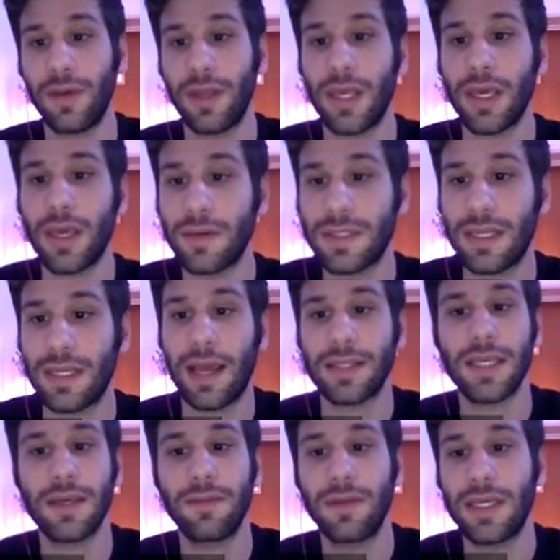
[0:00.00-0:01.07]
videos and
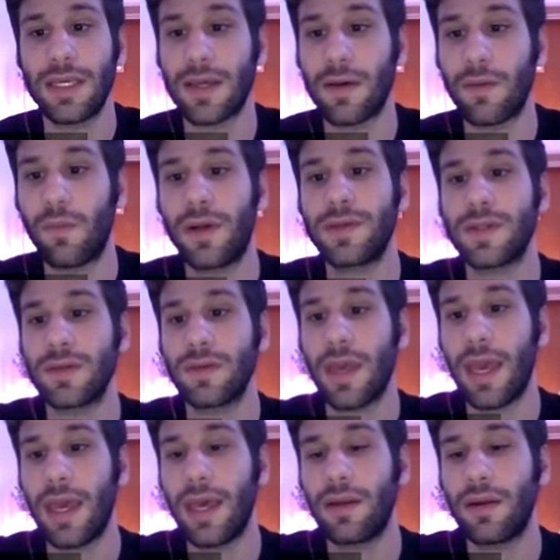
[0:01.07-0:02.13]
activities at once, you
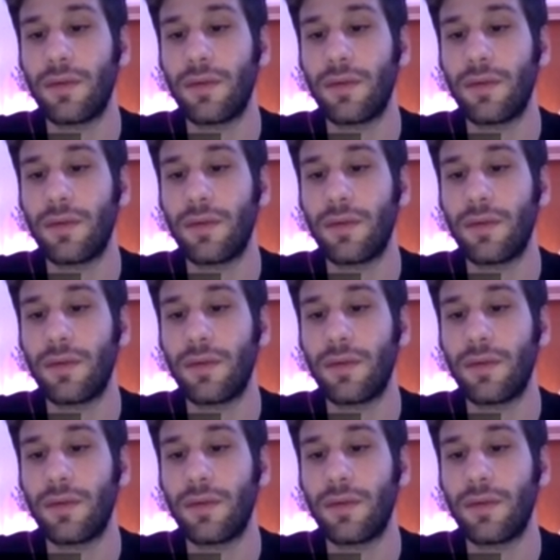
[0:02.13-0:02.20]
can,